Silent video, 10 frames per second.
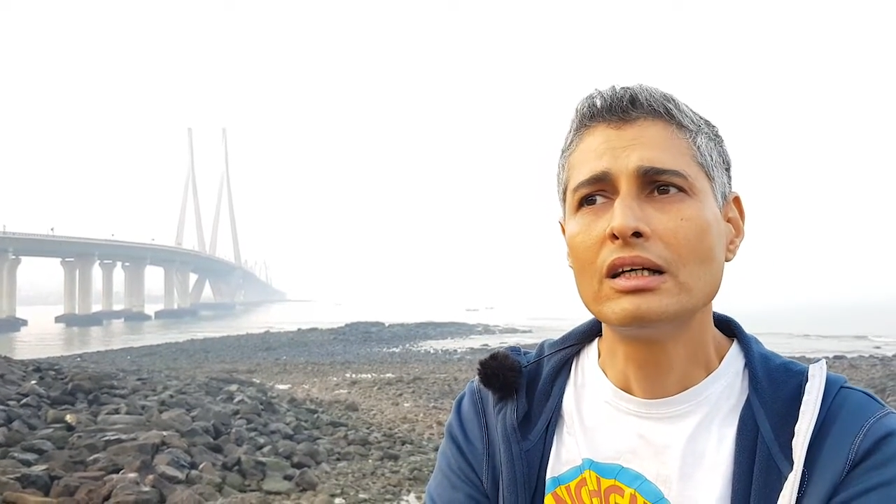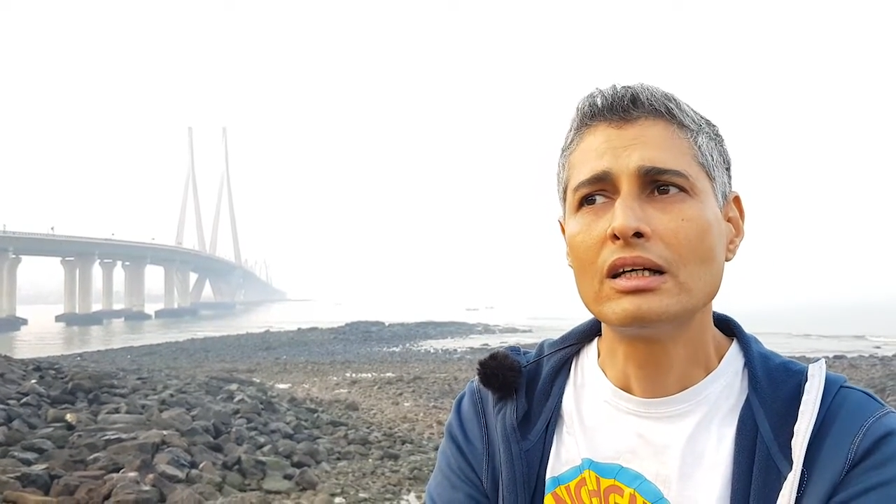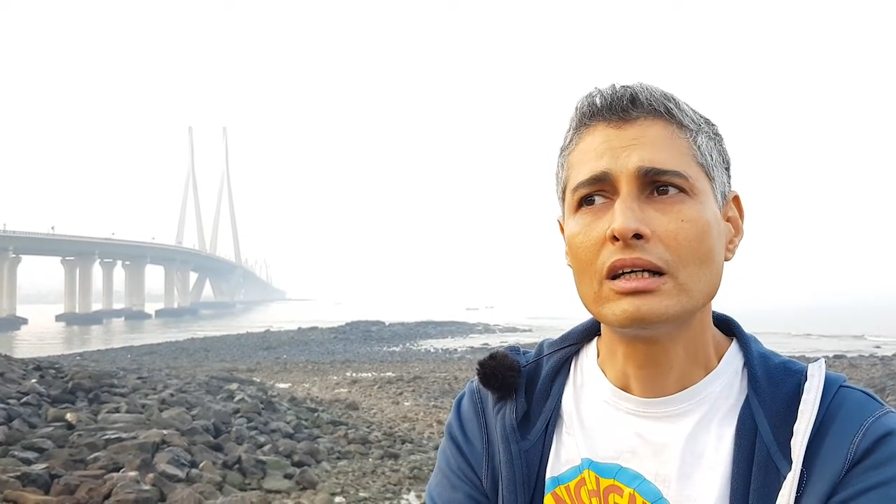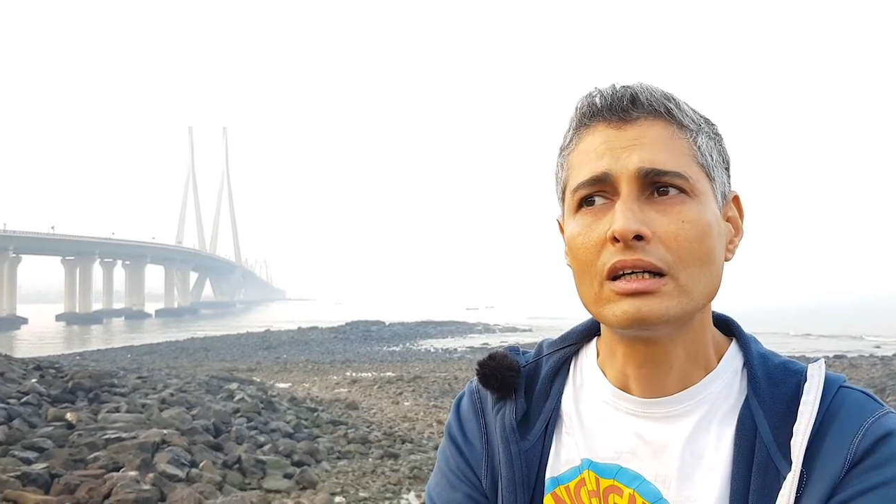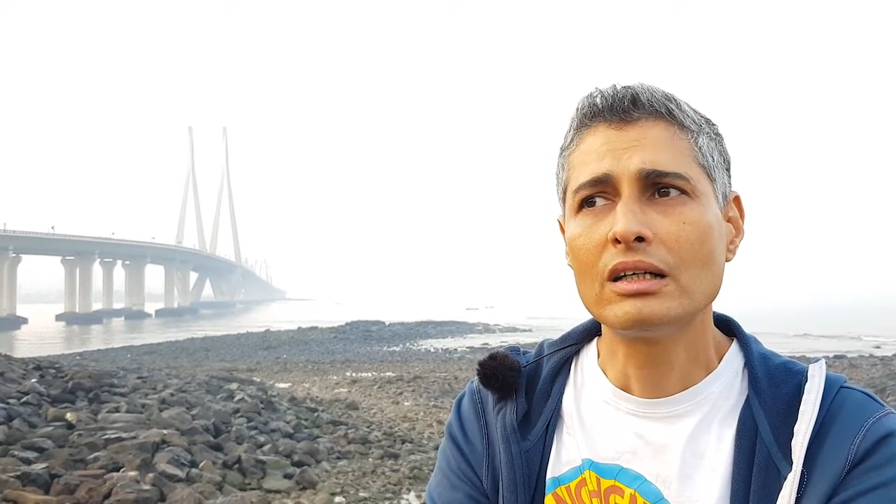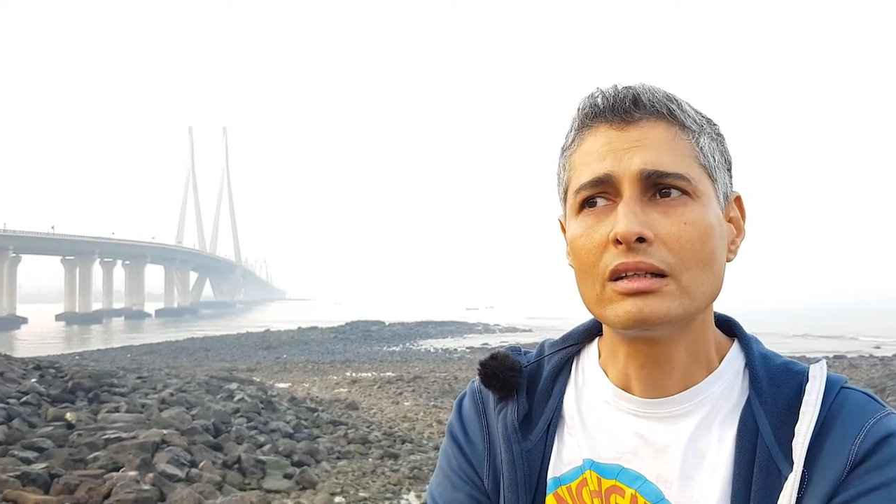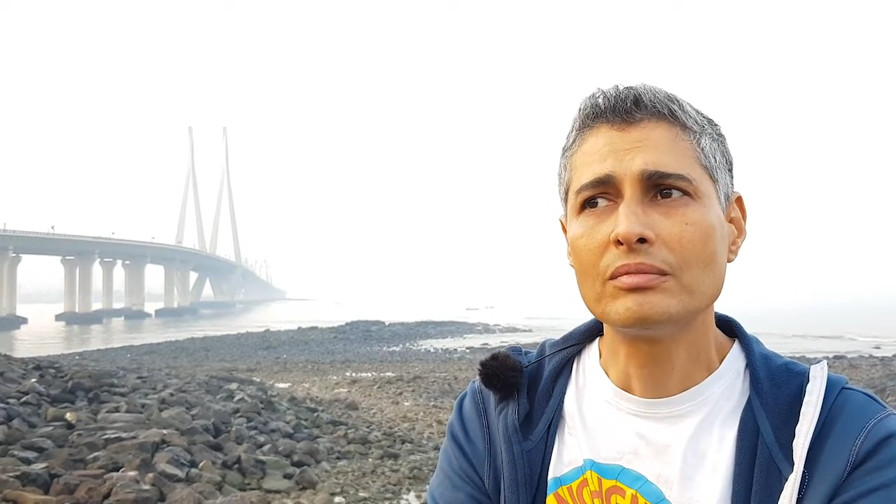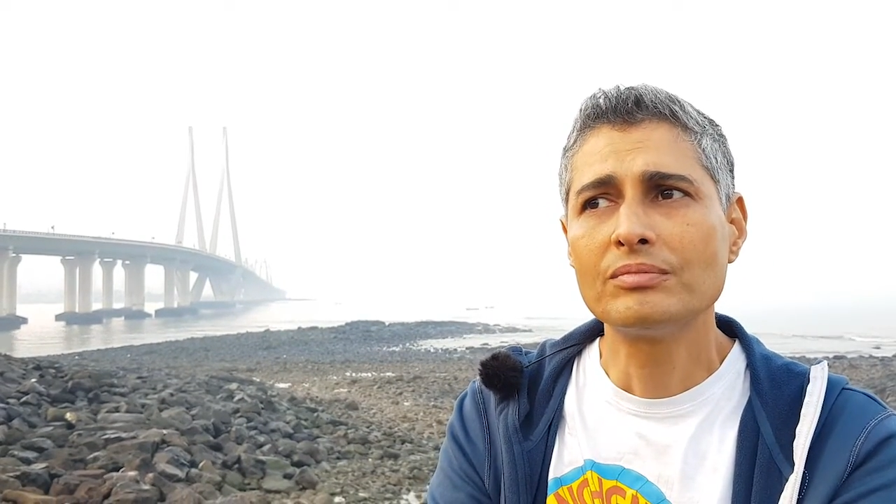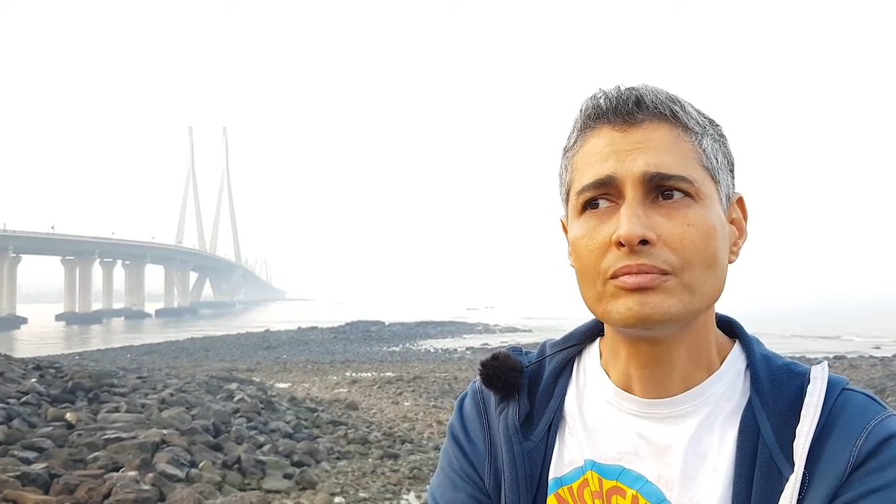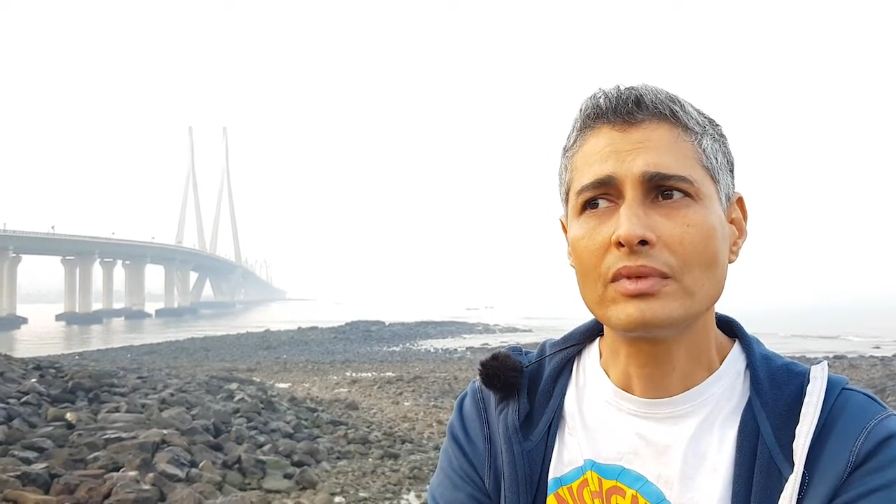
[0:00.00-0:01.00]

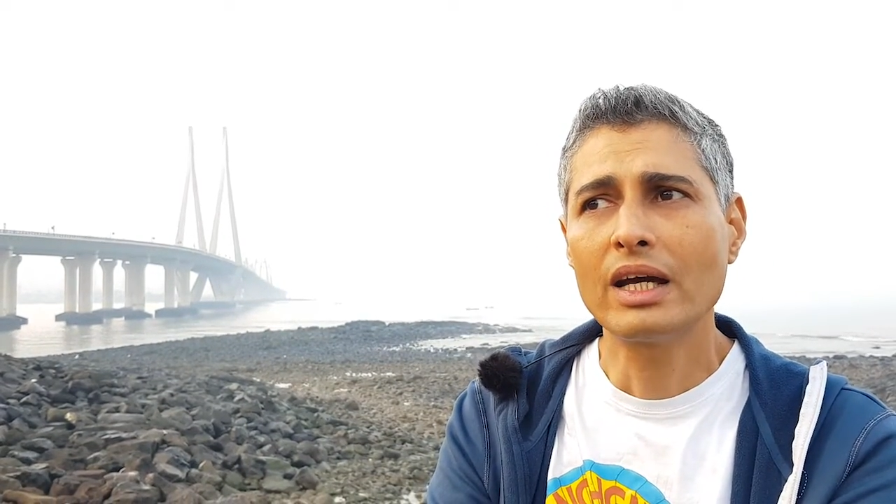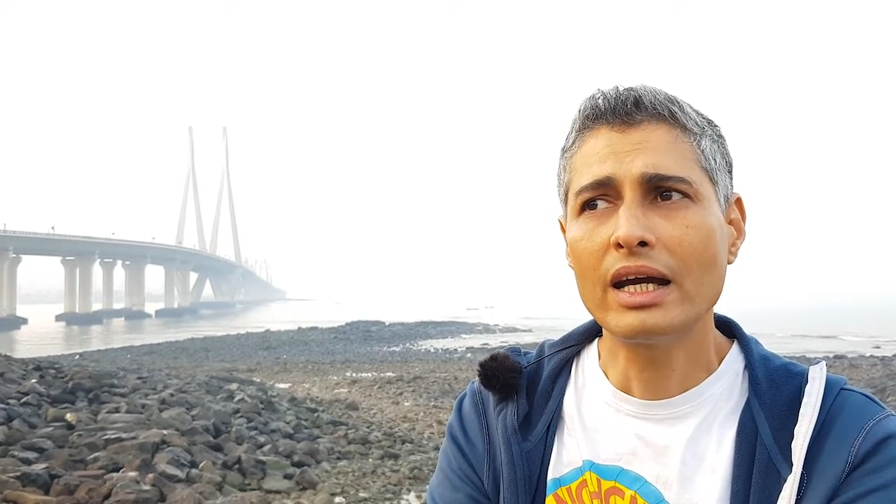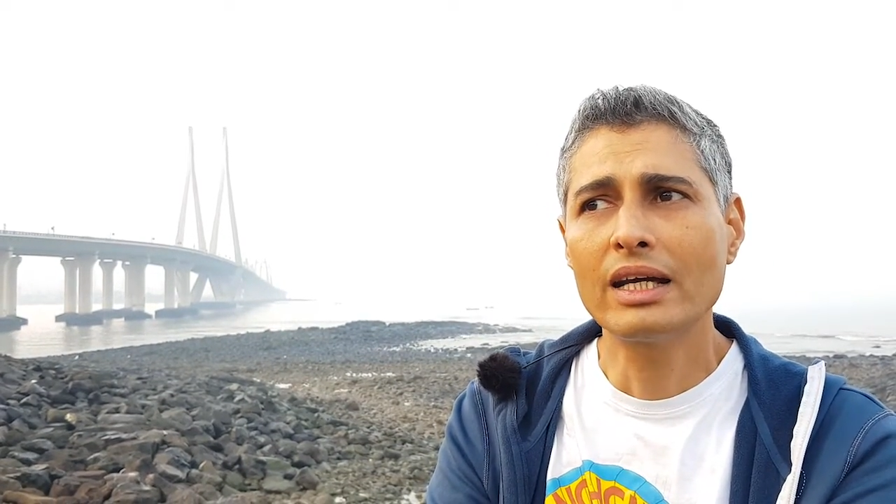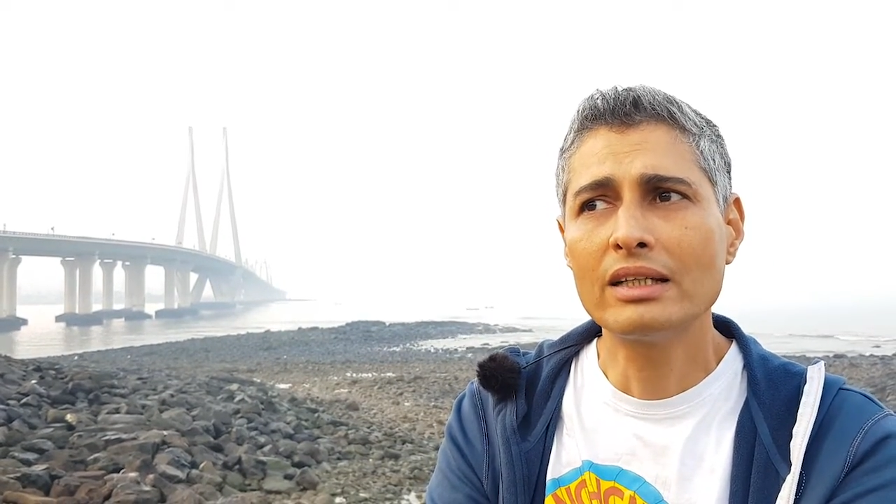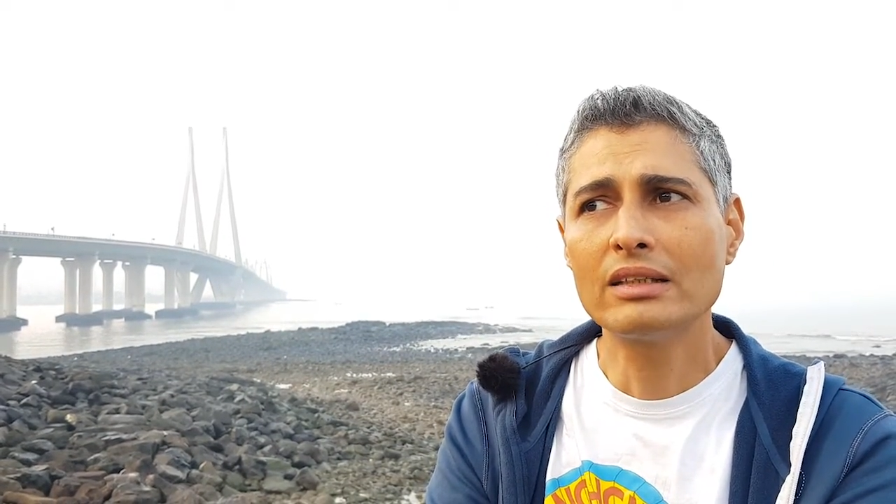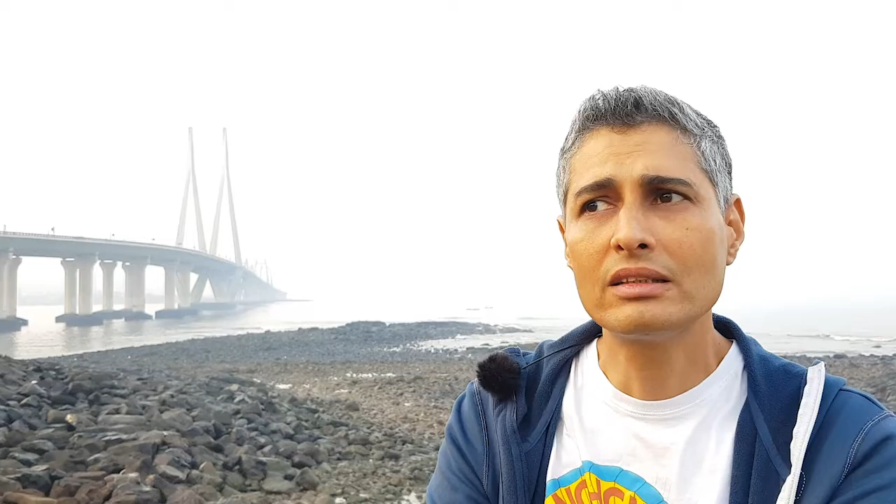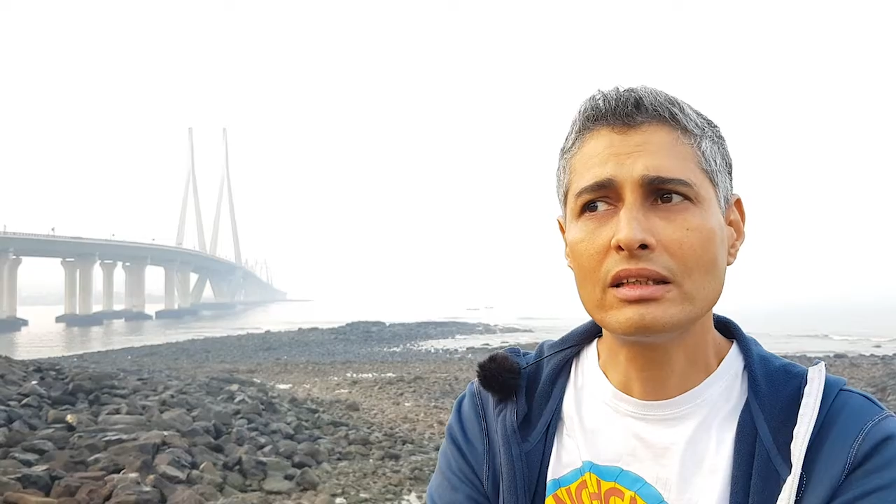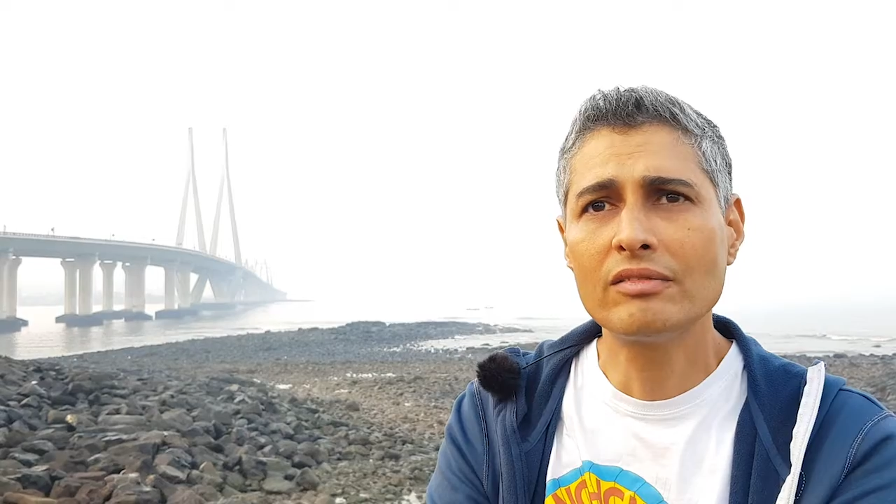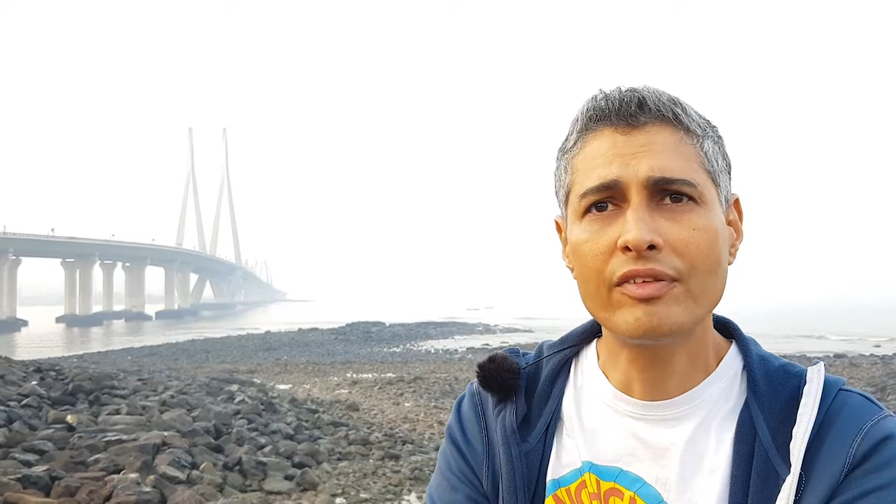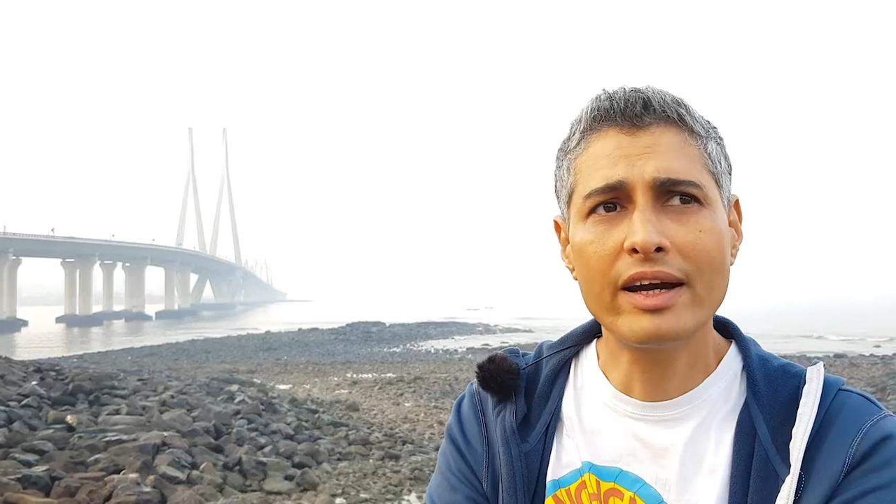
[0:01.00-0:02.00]
And
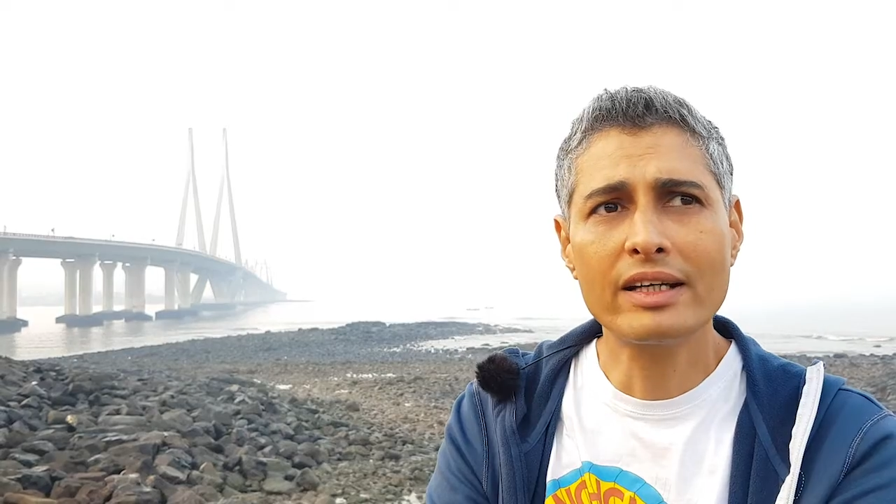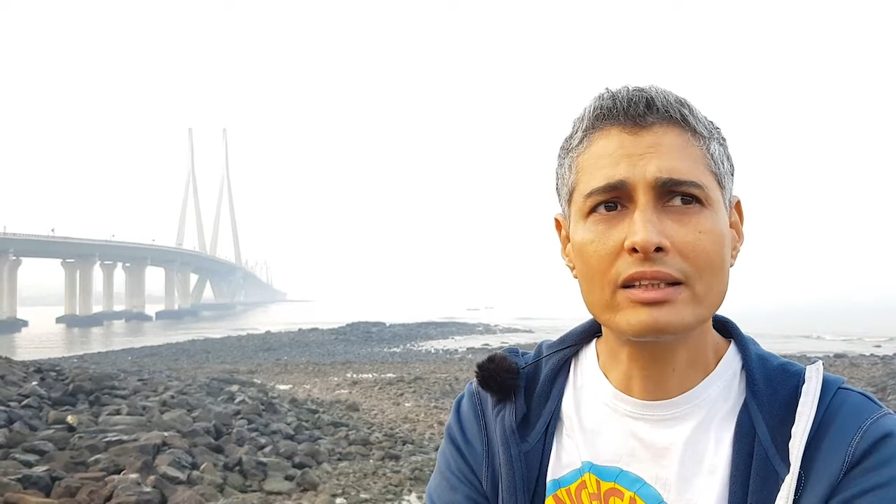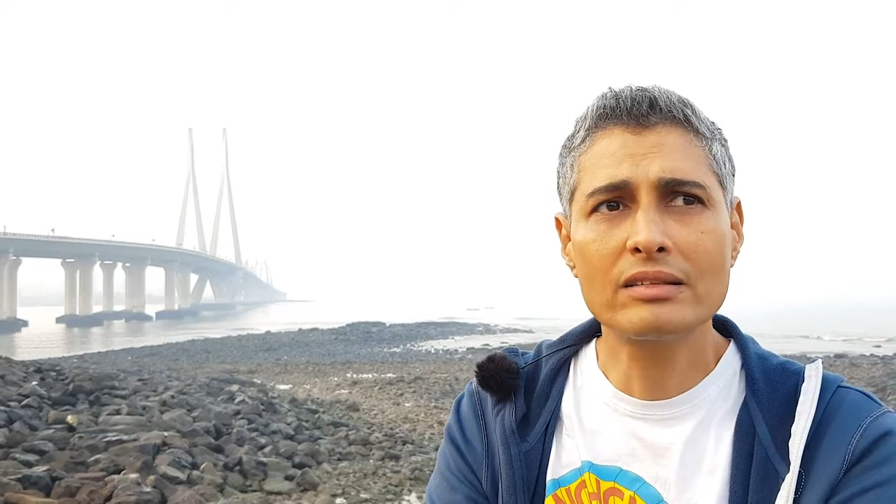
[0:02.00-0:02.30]
in fact,